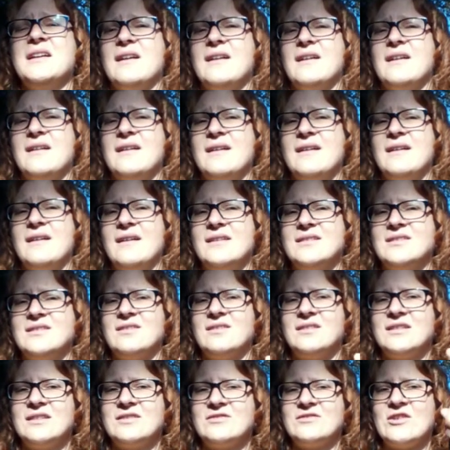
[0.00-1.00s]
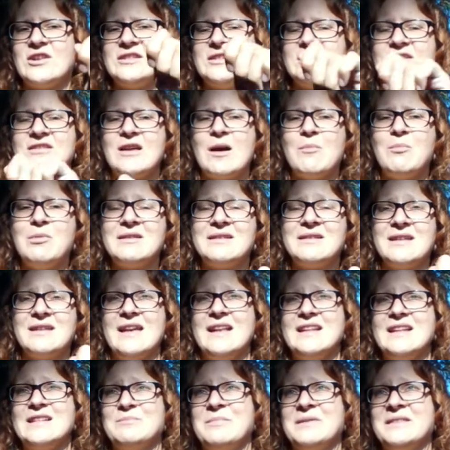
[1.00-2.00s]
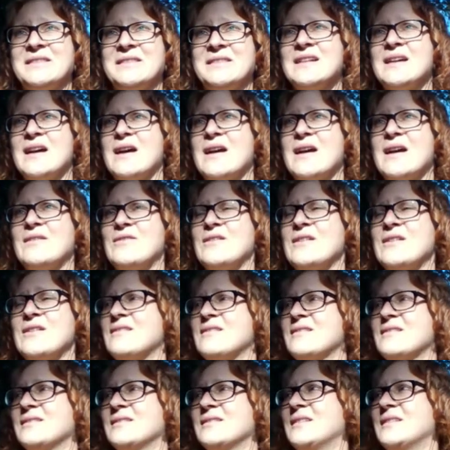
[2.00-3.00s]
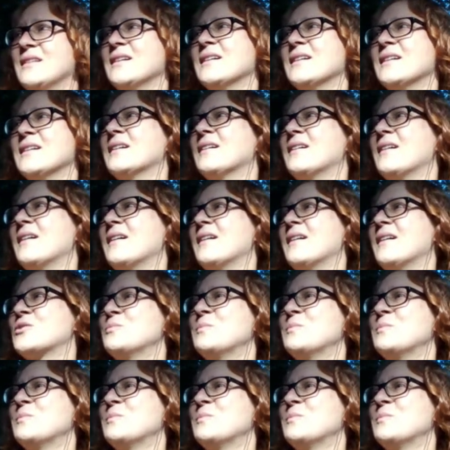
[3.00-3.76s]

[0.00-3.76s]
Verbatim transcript: uh, I started writing double tails, but then I figured uh, I could be